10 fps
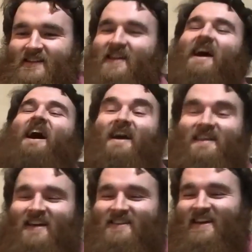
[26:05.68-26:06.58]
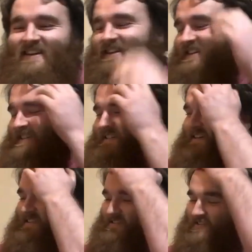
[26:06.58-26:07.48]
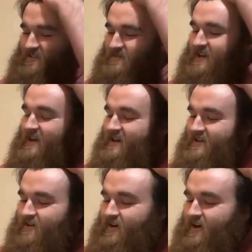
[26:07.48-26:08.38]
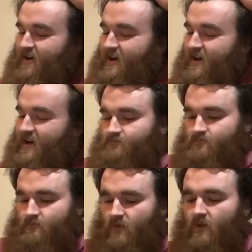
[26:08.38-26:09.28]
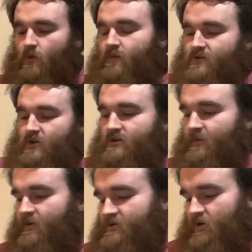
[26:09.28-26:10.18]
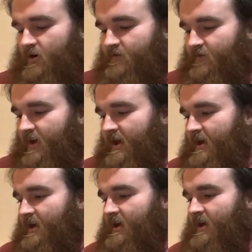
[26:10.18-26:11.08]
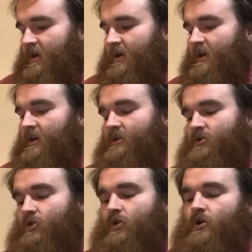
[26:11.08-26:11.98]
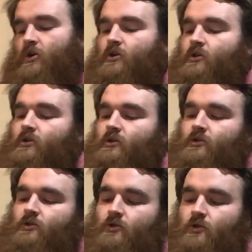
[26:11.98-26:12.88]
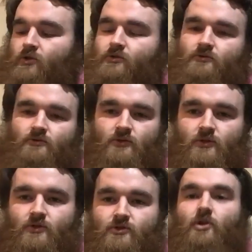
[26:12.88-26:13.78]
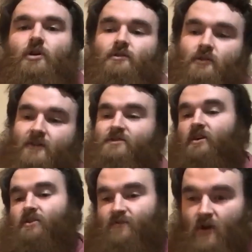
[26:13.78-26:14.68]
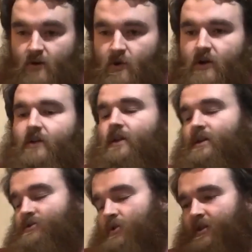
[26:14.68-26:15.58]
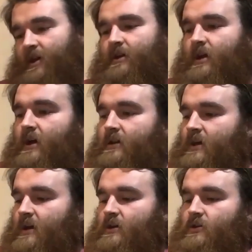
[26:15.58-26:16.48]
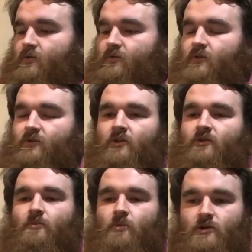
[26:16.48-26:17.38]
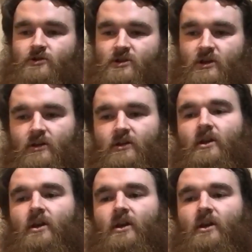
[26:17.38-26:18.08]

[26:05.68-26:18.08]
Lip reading: Yeah, that's it. Get it all gone. But no, we've talked about sort of your sort of lifestyle as farmer, that sort of thing, and you've touched upon shearing.